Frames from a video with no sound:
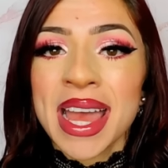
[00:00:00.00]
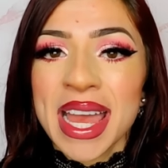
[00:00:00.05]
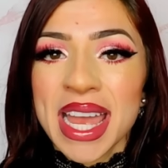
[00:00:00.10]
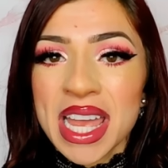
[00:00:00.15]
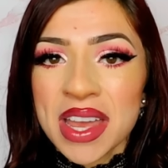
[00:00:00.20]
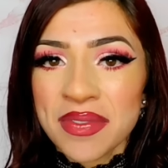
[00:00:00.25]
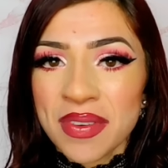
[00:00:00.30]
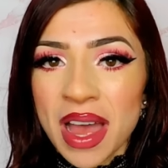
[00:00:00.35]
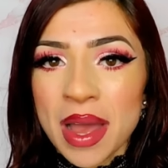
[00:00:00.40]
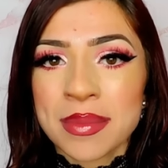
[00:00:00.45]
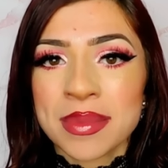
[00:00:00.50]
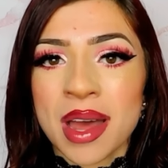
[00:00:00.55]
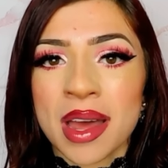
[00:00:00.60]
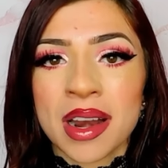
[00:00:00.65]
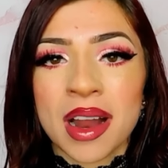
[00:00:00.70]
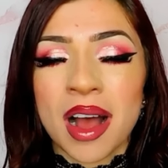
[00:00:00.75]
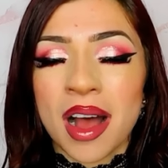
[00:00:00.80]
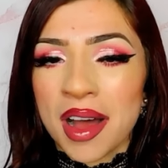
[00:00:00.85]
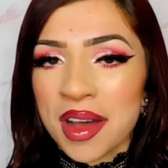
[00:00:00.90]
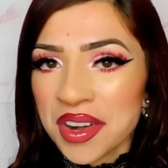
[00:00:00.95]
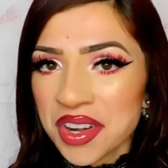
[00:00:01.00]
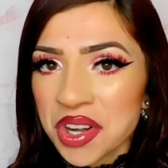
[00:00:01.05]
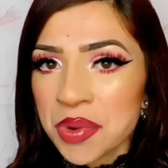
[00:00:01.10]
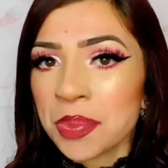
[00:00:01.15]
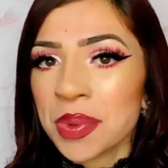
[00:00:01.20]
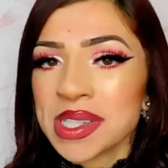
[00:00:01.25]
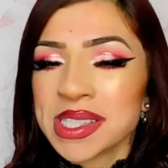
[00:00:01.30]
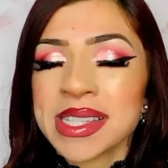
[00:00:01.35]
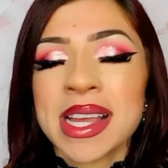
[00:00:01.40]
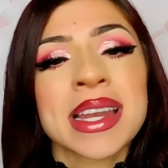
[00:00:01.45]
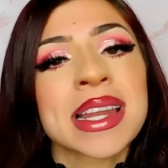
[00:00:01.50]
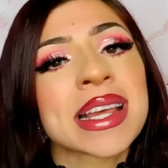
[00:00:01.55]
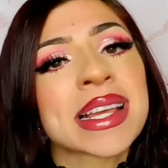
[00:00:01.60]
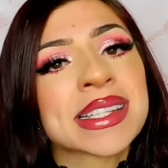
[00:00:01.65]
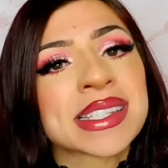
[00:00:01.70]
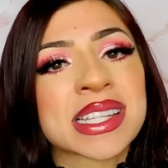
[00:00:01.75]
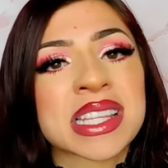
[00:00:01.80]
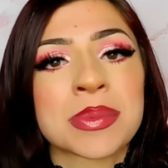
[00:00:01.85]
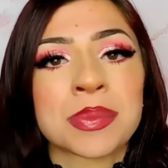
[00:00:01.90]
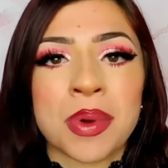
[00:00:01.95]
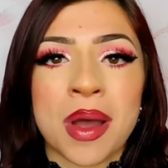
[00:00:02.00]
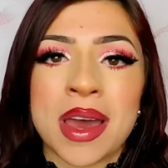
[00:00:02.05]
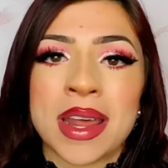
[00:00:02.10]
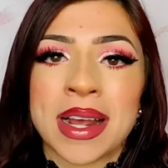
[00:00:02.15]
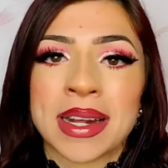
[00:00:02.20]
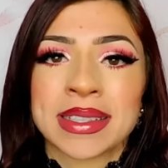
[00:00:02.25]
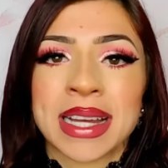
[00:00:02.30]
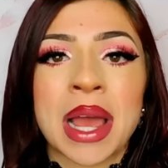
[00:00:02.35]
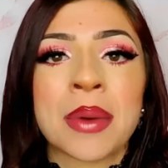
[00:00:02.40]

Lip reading: if I'm not 100% into the product.